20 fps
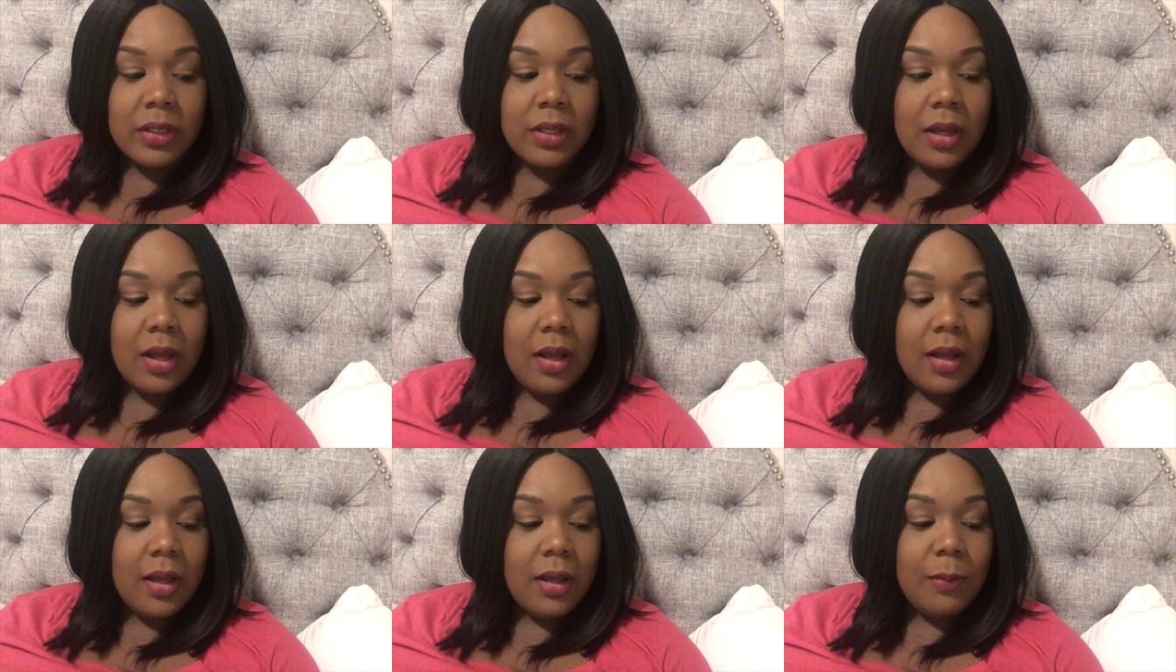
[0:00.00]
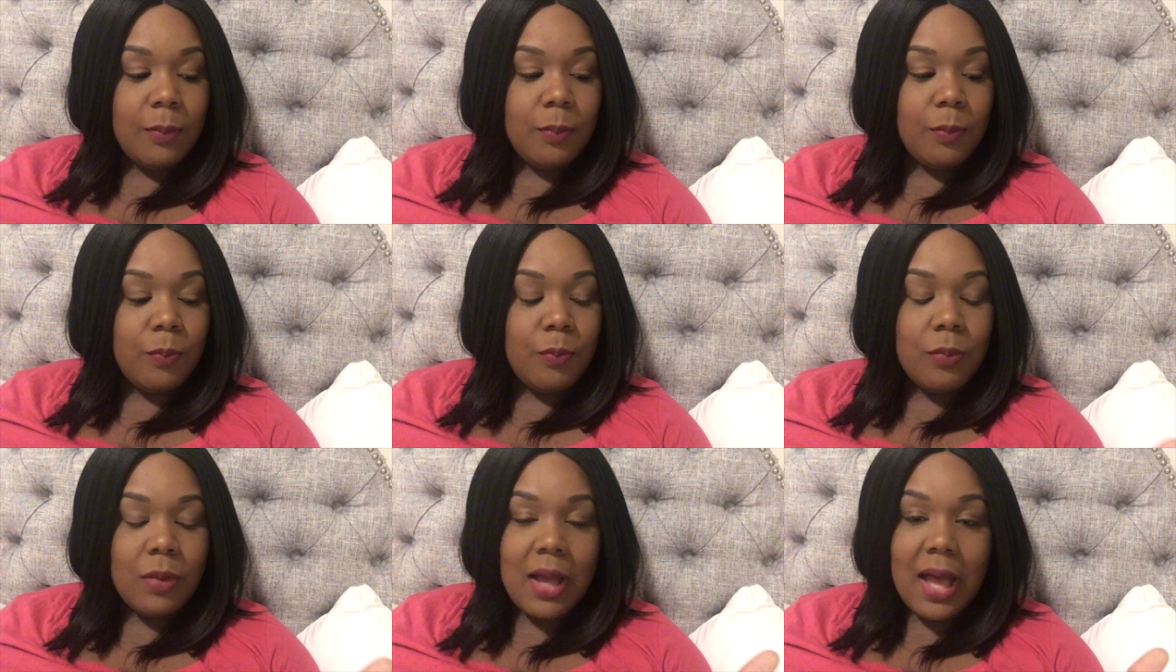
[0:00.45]

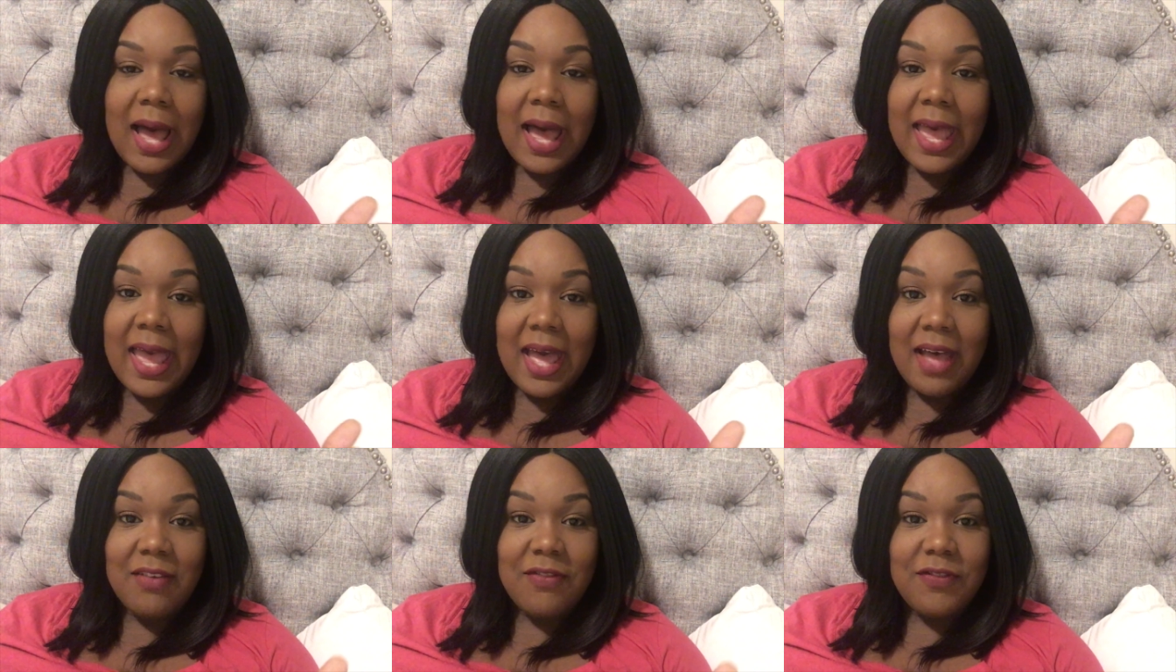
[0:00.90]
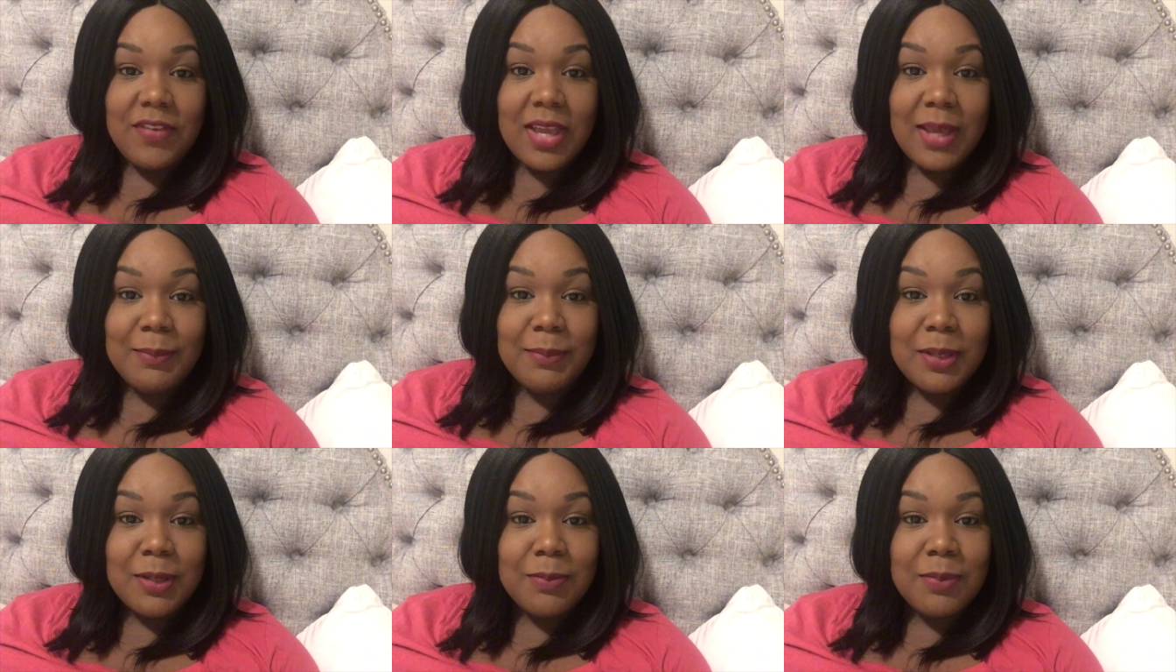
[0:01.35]
I have
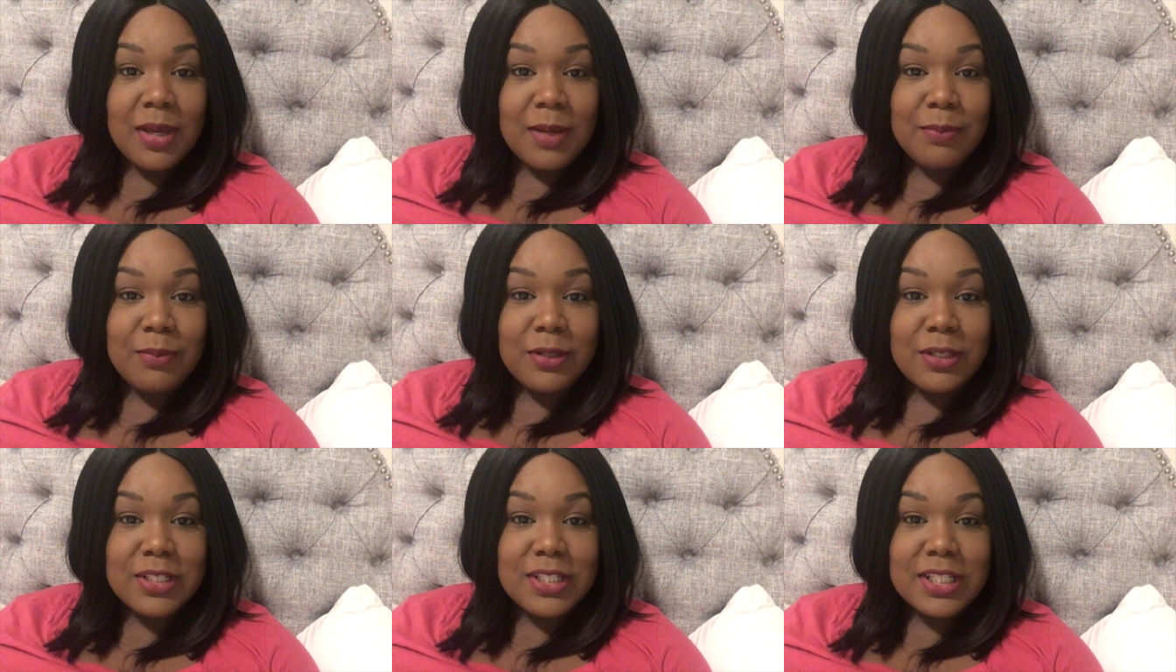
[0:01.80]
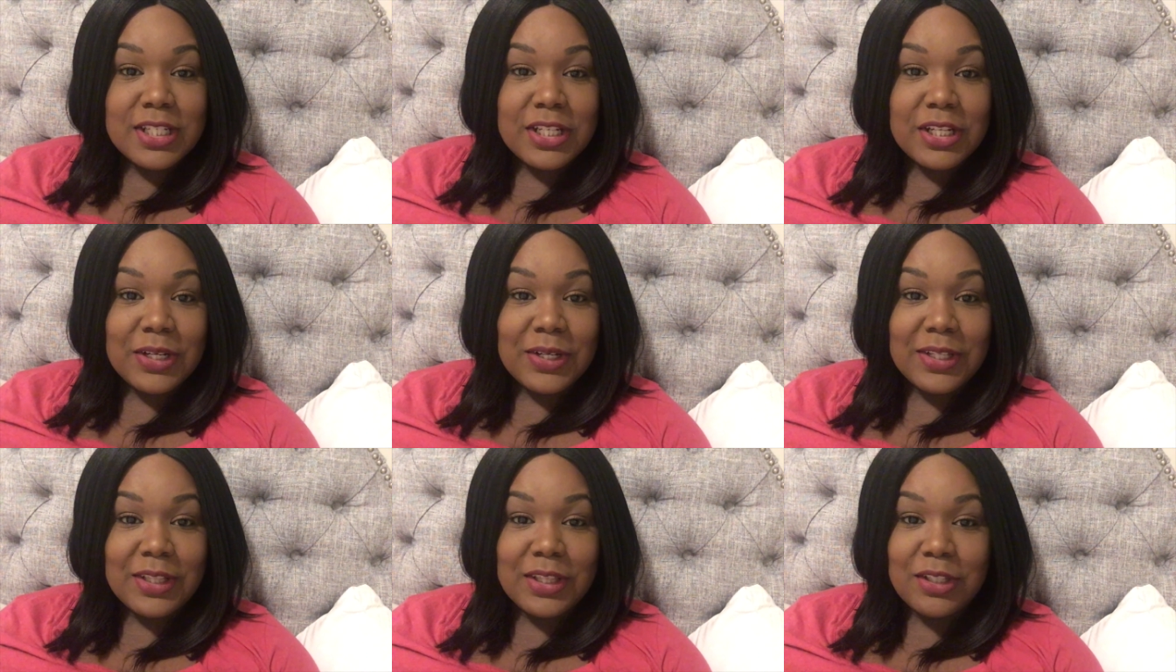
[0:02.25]
family members
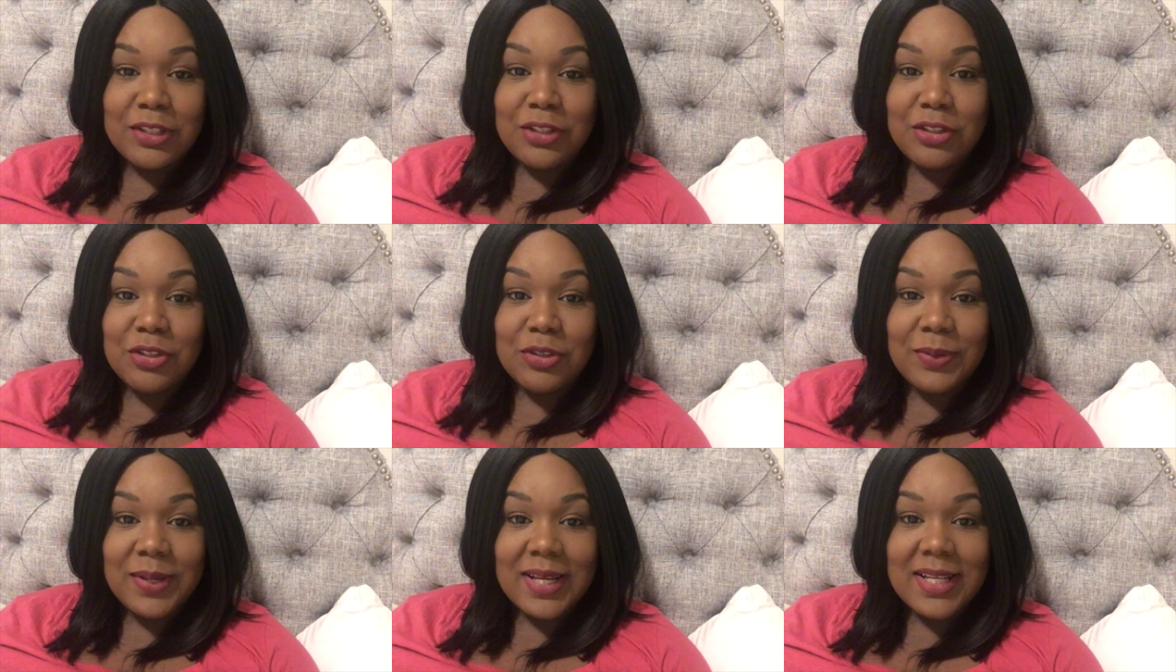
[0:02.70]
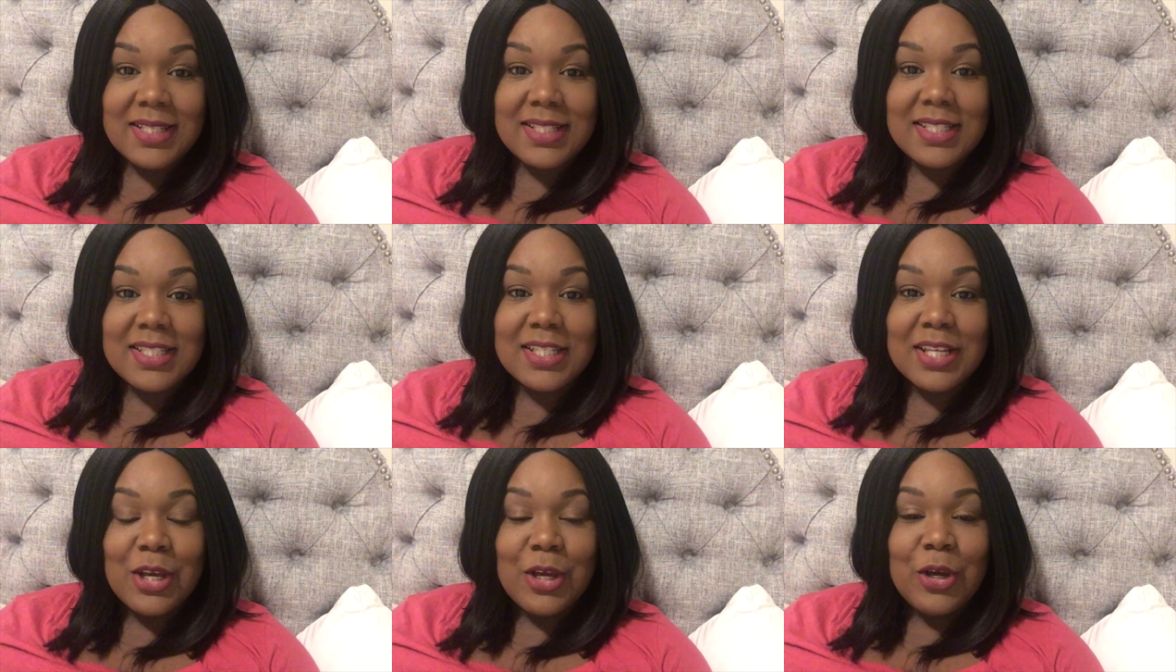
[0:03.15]
here in the U.S.